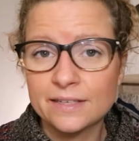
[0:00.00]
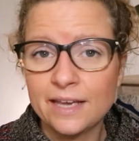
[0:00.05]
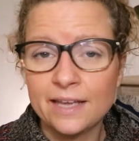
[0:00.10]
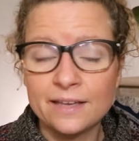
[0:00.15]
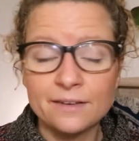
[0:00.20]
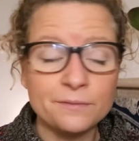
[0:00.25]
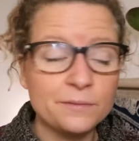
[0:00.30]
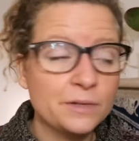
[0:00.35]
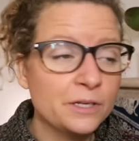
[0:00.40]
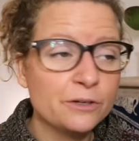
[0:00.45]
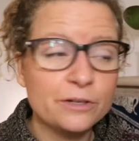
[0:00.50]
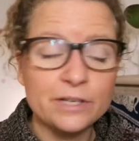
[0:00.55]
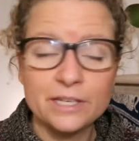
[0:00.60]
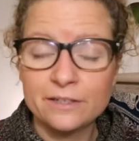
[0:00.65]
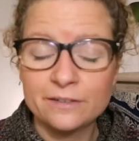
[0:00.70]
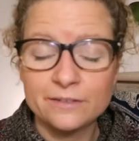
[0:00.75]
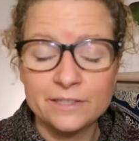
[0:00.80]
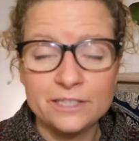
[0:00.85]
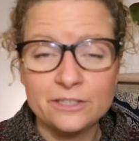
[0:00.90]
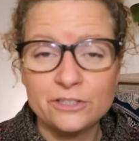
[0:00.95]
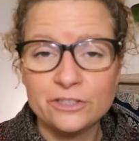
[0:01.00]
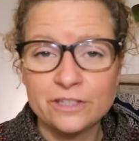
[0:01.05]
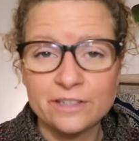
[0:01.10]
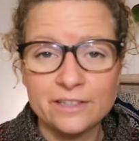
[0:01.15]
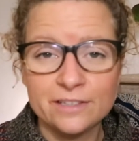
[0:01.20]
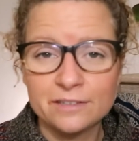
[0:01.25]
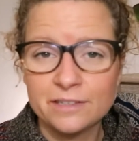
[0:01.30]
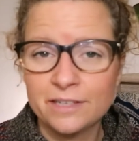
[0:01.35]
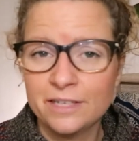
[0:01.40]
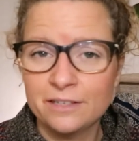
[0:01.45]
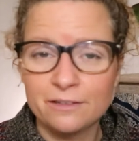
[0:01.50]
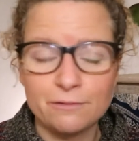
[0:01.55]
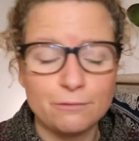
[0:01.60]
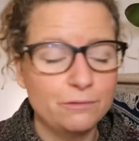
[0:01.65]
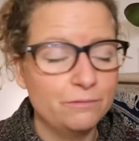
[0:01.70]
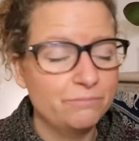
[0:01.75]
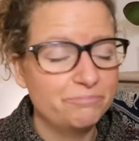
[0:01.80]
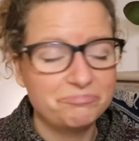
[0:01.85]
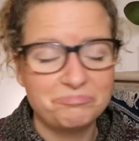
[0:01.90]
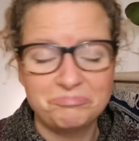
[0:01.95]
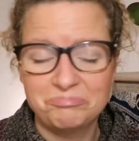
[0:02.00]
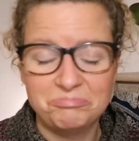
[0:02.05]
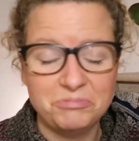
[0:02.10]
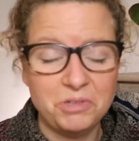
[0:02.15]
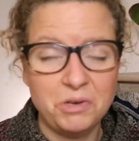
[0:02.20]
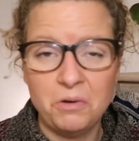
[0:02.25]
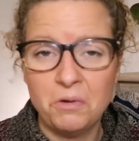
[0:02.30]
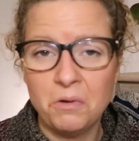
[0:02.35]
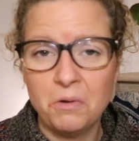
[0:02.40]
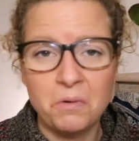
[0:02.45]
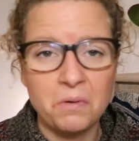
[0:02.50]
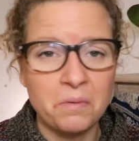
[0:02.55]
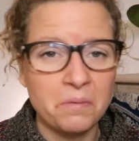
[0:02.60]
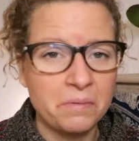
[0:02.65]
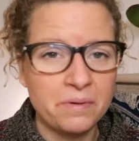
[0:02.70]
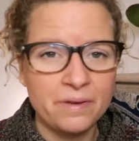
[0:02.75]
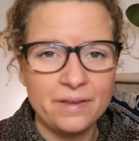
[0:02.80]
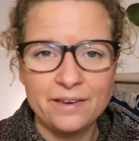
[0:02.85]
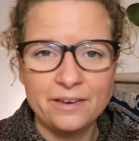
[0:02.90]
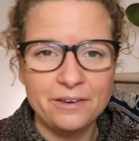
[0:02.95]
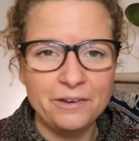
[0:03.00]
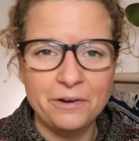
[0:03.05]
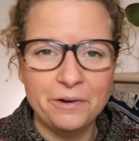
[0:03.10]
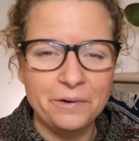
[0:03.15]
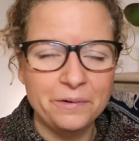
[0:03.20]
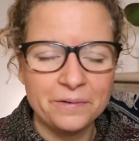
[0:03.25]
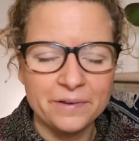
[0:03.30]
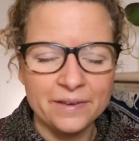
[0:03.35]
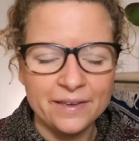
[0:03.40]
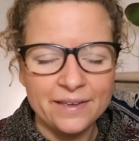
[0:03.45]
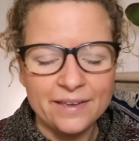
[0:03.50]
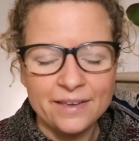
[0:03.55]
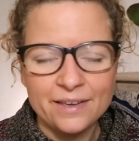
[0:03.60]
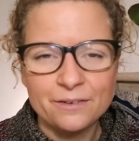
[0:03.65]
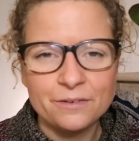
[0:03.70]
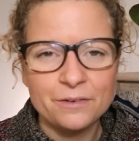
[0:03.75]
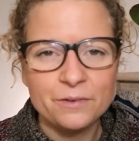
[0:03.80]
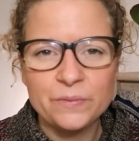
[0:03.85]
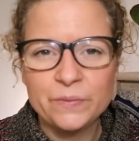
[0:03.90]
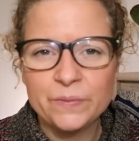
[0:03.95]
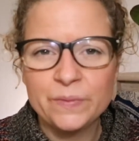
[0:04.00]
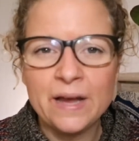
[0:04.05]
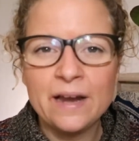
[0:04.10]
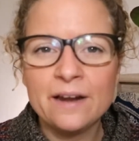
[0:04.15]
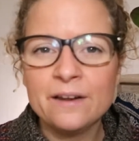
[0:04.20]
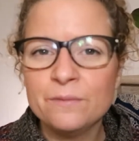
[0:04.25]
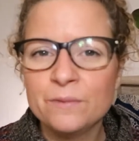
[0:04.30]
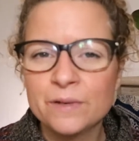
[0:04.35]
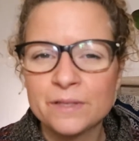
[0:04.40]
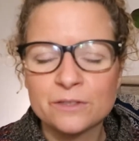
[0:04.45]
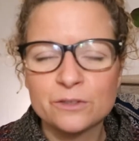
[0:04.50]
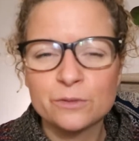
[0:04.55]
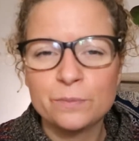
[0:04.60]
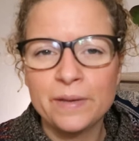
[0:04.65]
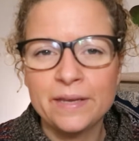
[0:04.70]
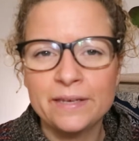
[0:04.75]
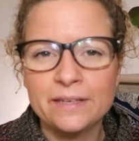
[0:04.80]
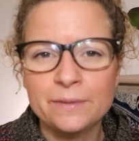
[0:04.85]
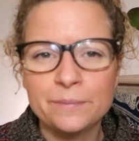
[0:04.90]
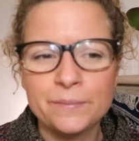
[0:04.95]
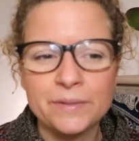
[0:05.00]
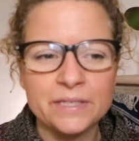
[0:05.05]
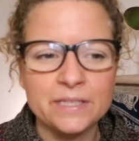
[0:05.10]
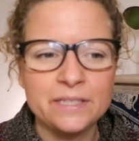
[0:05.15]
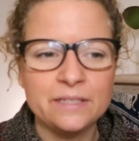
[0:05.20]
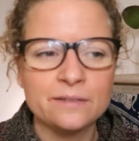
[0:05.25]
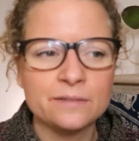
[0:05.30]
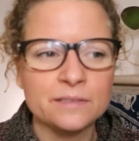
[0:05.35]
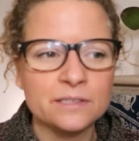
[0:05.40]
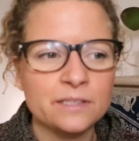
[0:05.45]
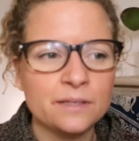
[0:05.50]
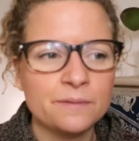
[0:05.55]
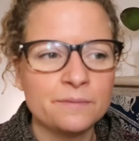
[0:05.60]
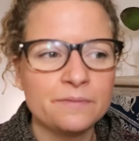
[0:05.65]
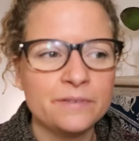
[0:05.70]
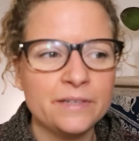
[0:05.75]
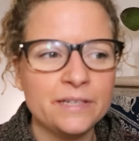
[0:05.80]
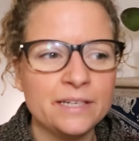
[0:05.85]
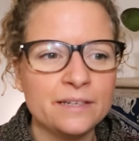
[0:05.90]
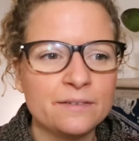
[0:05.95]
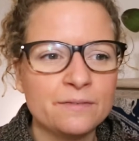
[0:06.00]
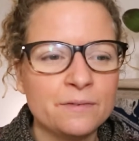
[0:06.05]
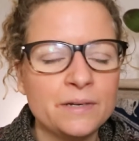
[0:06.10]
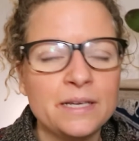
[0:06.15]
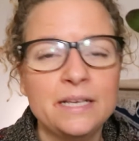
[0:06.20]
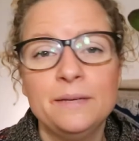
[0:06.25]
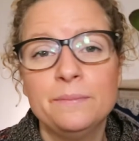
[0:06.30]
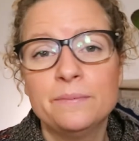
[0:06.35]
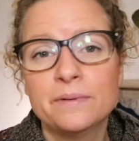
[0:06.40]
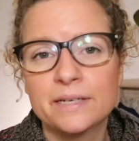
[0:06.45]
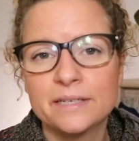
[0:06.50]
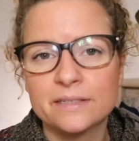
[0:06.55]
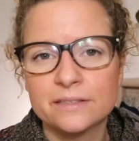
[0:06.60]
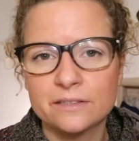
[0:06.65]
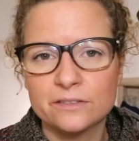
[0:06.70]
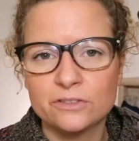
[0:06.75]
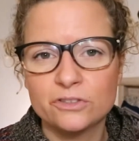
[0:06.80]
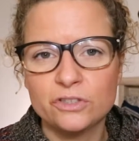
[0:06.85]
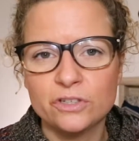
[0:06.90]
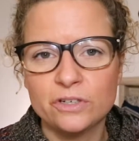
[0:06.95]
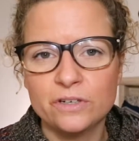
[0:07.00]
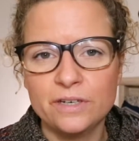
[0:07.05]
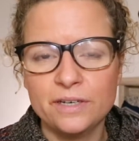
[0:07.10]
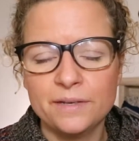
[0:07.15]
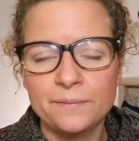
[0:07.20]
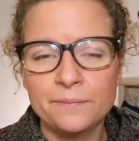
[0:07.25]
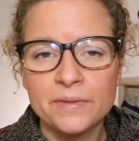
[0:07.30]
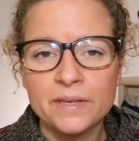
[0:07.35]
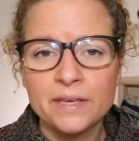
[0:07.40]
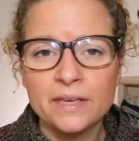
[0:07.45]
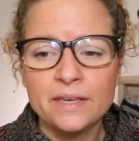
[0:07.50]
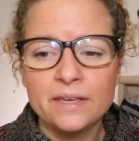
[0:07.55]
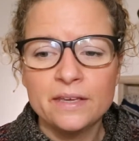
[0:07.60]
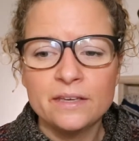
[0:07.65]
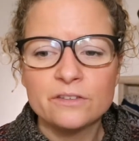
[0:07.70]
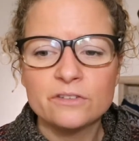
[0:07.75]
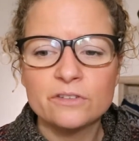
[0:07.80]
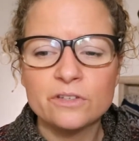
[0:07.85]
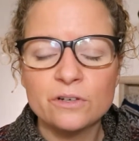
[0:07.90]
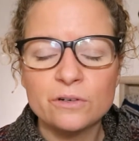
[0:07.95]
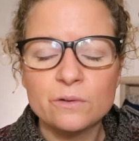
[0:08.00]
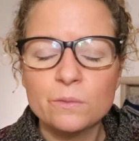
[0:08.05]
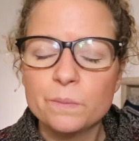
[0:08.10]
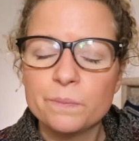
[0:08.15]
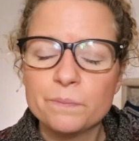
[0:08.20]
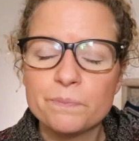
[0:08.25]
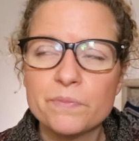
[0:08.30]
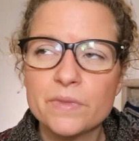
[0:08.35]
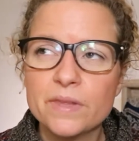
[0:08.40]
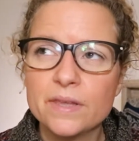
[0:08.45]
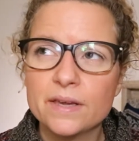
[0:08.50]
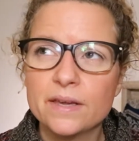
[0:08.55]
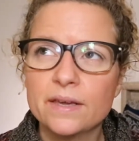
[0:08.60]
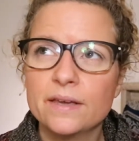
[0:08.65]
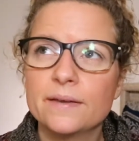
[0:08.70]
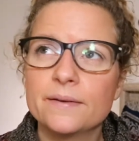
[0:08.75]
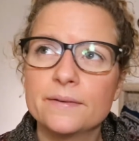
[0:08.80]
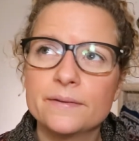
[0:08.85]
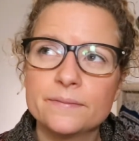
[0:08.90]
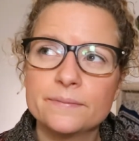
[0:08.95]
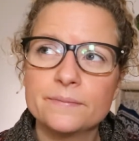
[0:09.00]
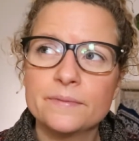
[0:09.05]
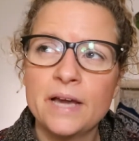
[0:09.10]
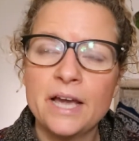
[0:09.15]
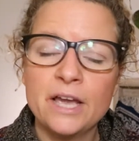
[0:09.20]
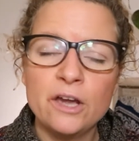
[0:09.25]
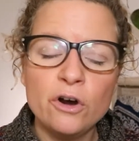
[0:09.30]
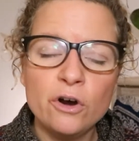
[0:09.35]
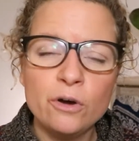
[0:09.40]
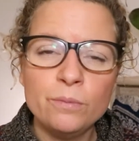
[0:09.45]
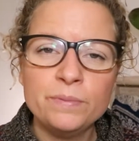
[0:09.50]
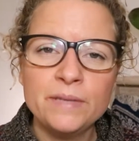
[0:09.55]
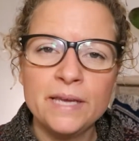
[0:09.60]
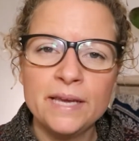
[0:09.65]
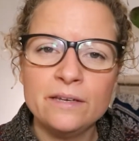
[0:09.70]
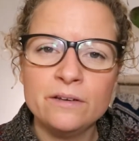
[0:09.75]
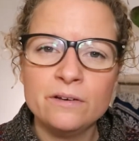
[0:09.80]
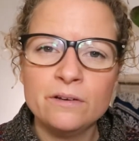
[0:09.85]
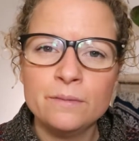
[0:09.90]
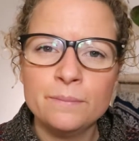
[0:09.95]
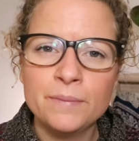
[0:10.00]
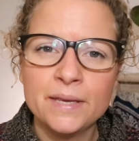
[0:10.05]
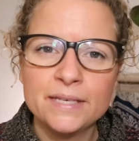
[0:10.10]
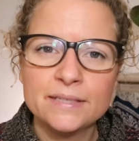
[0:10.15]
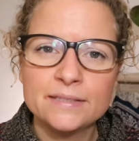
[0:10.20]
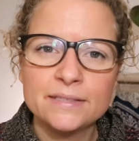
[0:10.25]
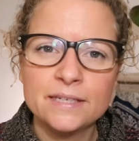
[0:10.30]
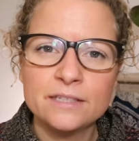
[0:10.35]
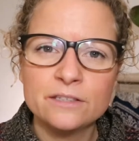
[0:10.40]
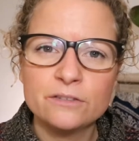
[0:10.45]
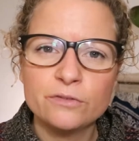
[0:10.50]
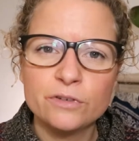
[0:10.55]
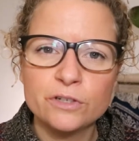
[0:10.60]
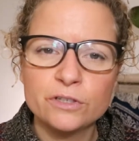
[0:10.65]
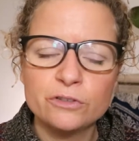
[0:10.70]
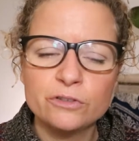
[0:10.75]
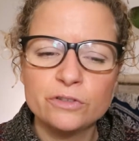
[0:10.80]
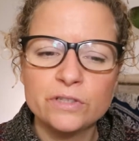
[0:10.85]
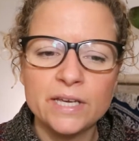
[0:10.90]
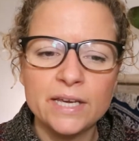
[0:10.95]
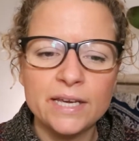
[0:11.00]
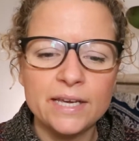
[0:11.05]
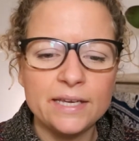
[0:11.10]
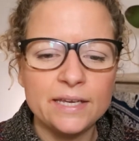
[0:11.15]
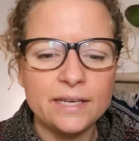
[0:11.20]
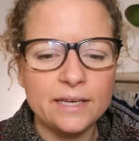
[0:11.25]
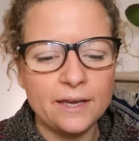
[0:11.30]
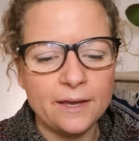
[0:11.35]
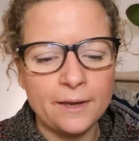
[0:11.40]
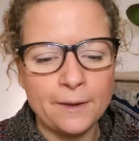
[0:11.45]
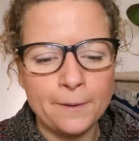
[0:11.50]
And then we look at each other and say, no, we rather want to spend our money on something that really brings us joy. So I hope that all makes sense for today.